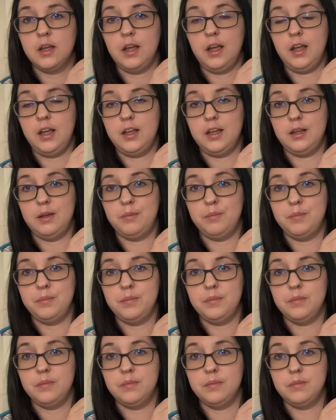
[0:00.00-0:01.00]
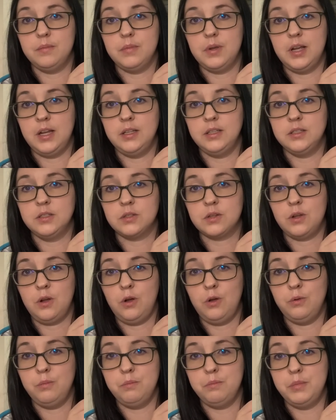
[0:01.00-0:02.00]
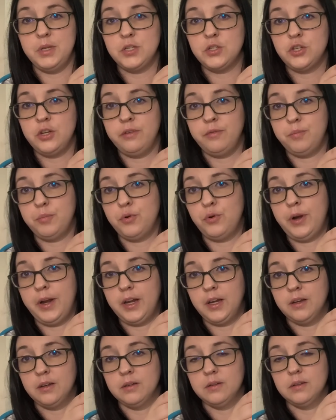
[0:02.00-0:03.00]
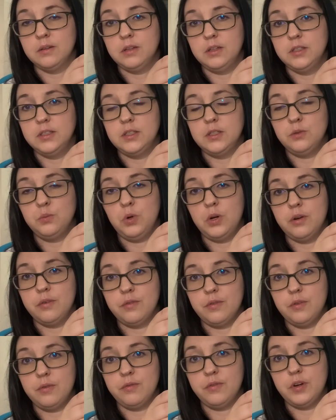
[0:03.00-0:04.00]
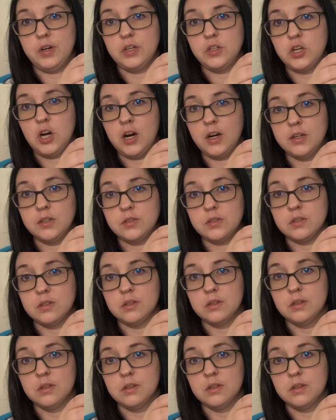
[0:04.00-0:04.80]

Um, and this is called Mischief Brewing. This is one of the free charts.